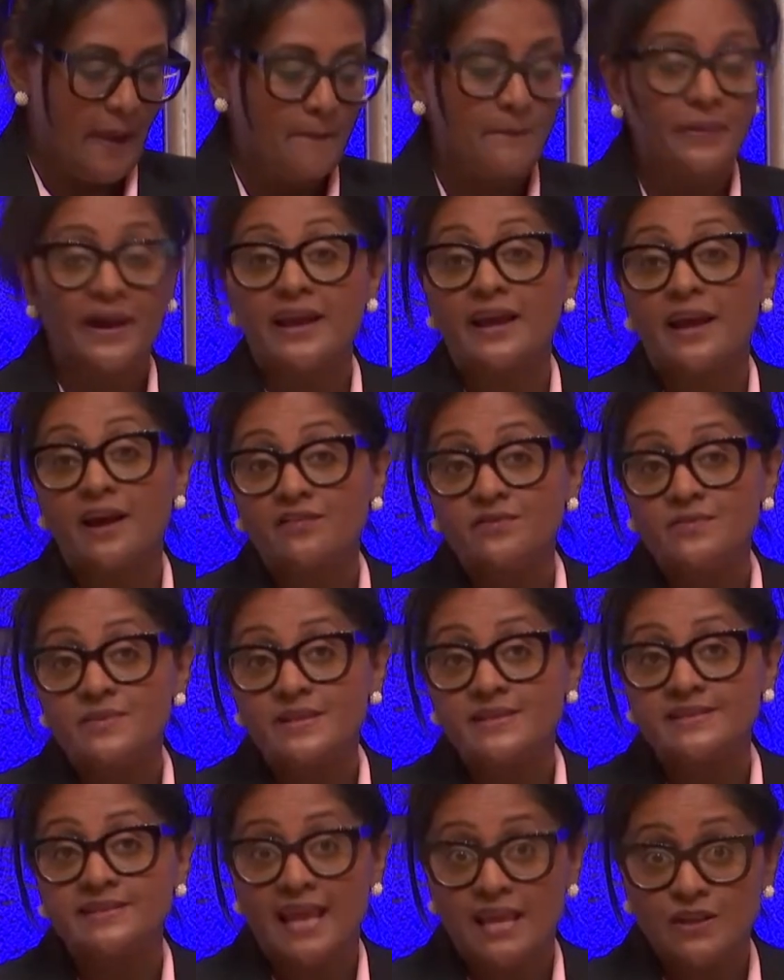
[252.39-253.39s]
by
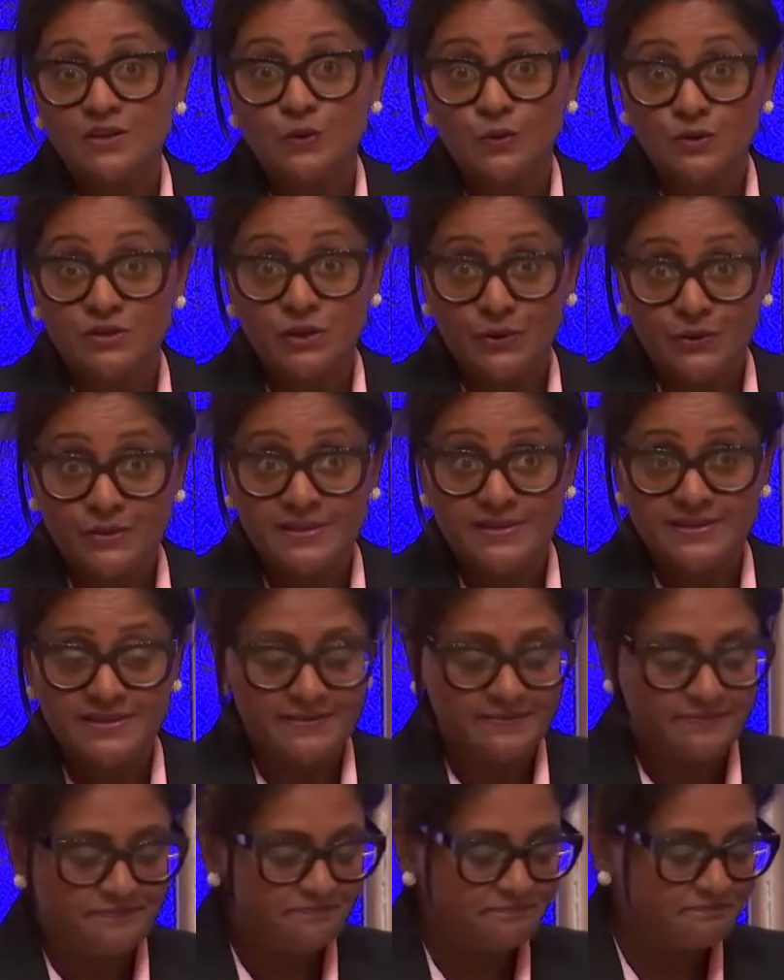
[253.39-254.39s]
governments and/or donors.